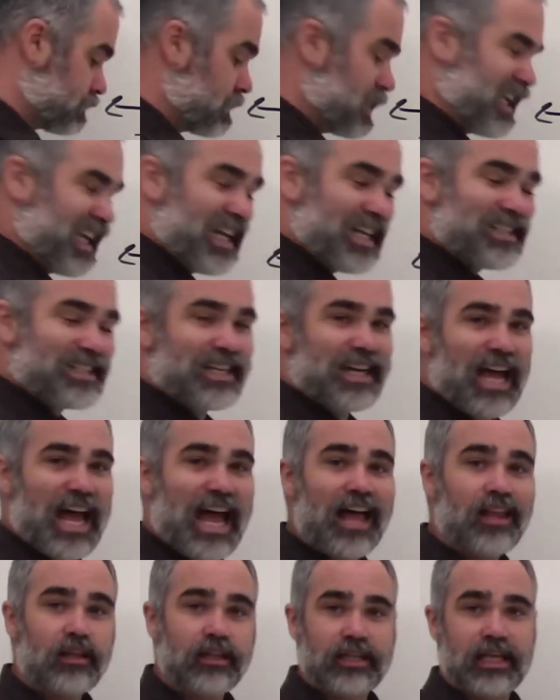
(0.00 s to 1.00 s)
It's an
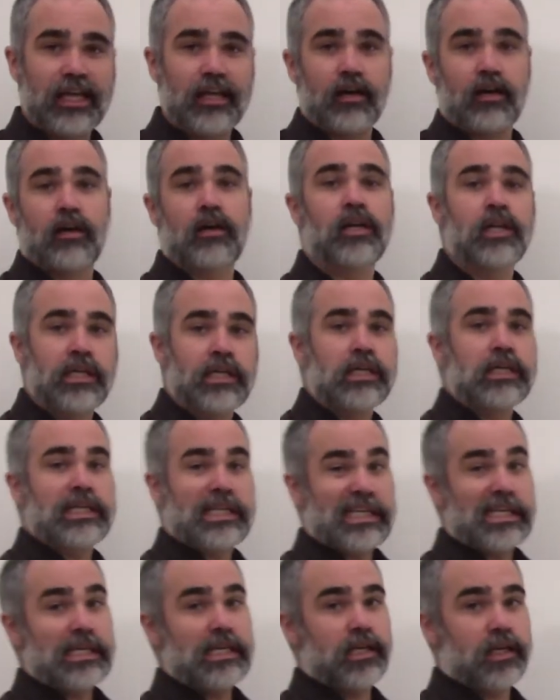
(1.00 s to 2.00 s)
alligator
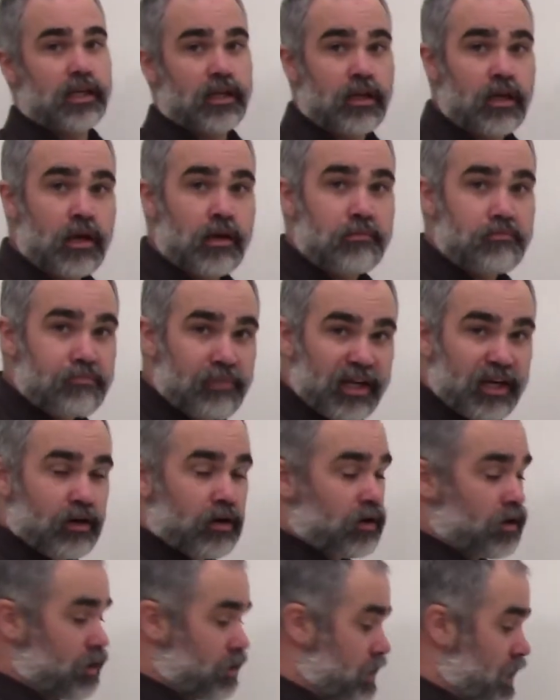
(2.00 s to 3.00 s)
eating
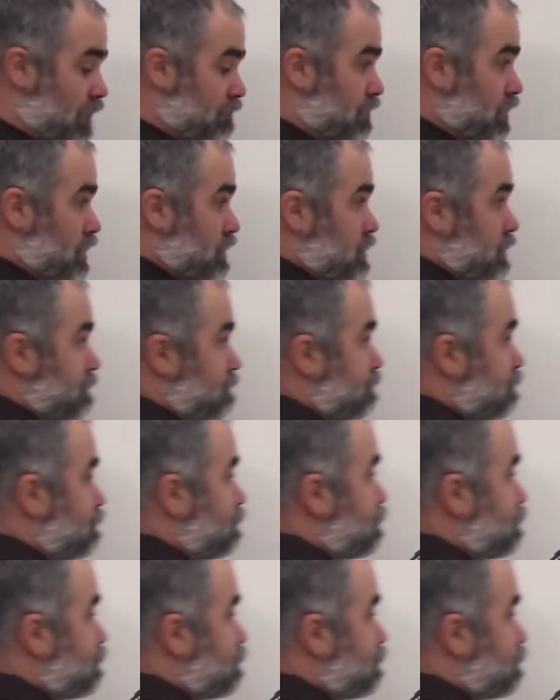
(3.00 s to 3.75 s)
bigger numbers.